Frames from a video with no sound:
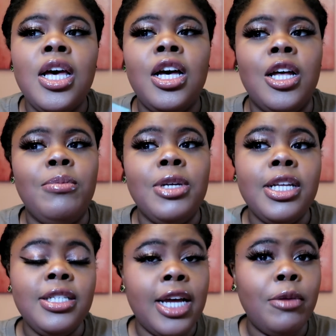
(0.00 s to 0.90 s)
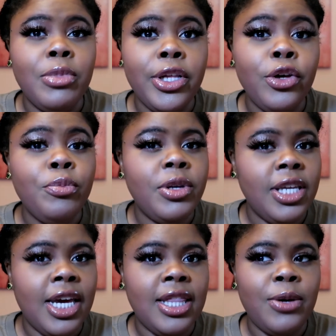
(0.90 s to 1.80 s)
um, down below but
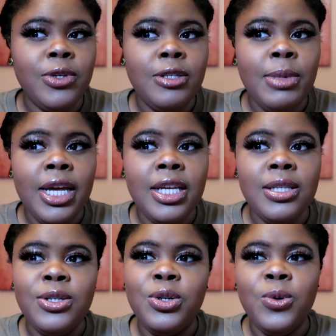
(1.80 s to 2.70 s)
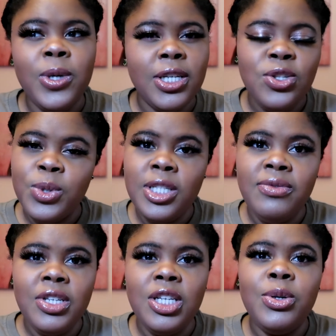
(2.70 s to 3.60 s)
yeah that was my little quick sweets
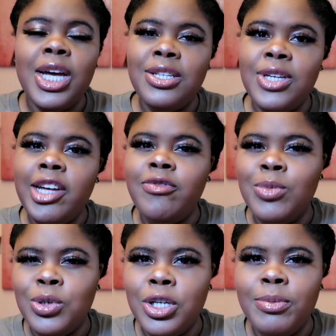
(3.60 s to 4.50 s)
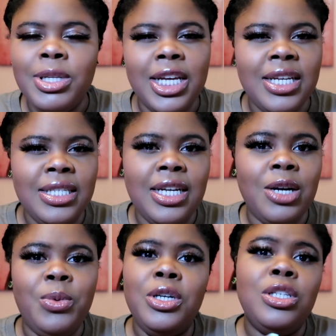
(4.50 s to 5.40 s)
video i do have more but like i said
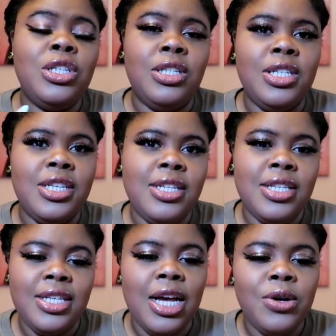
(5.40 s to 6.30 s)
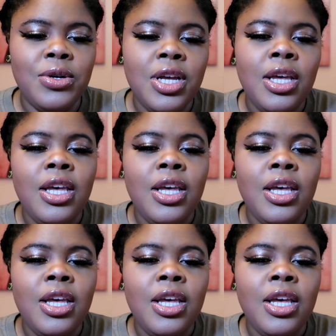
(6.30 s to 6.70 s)
i want to just test this out